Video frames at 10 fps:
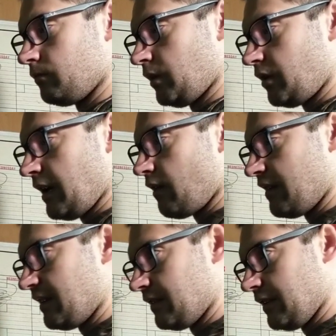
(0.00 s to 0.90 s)
we're
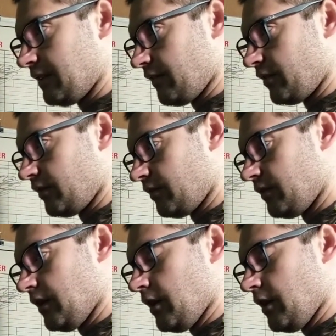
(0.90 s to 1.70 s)
now in another